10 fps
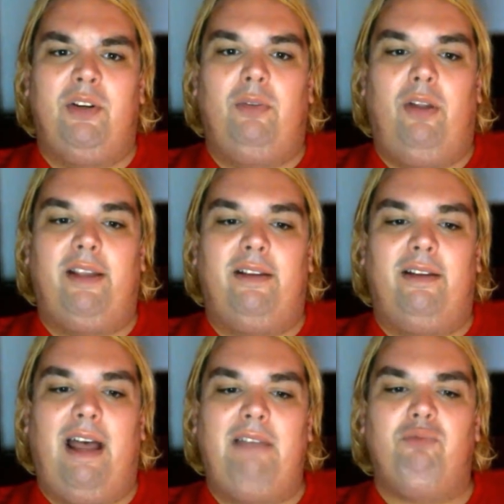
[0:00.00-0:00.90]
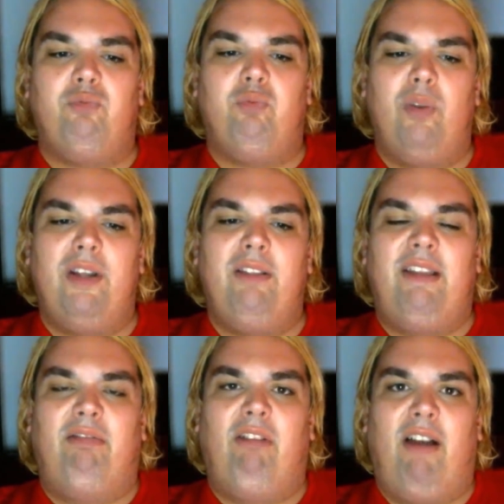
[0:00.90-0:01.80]
Like I really
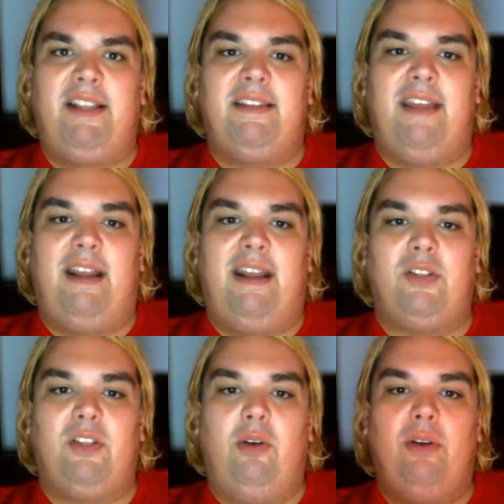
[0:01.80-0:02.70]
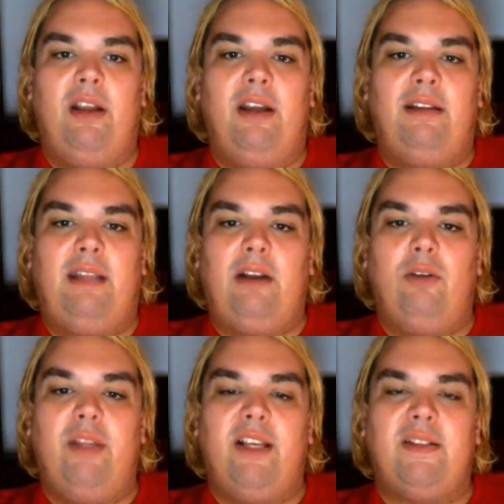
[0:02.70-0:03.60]
liked that episode, not
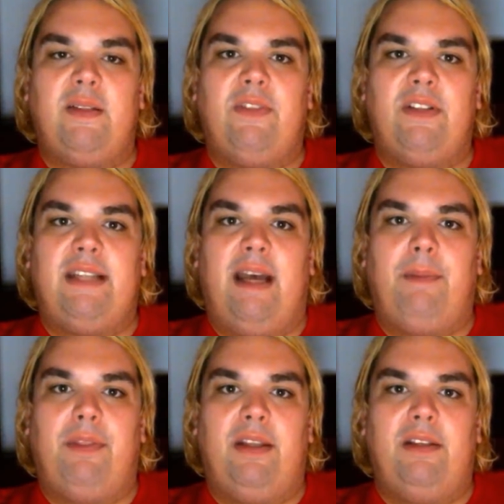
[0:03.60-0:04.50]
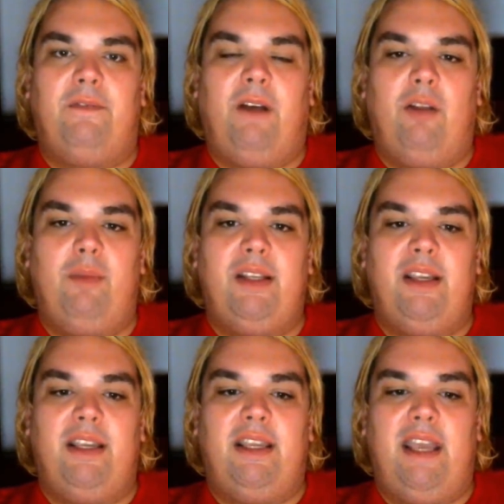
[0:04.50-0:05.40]
only because of the depth and development it
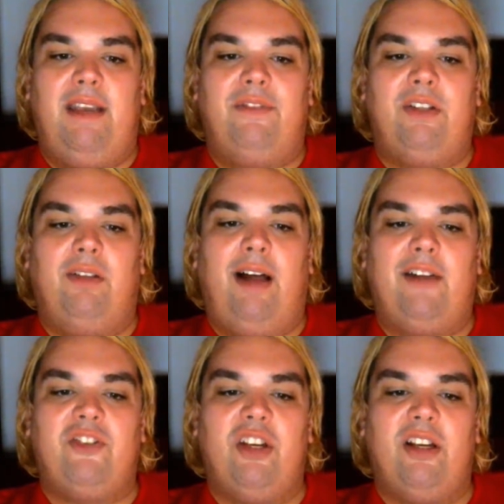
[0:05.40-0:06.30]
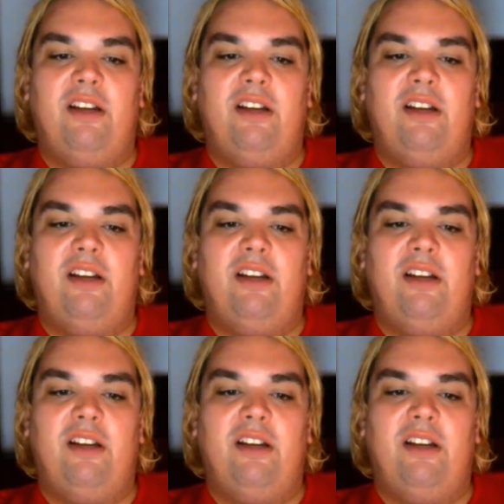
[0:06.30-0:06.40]
gave to Logic,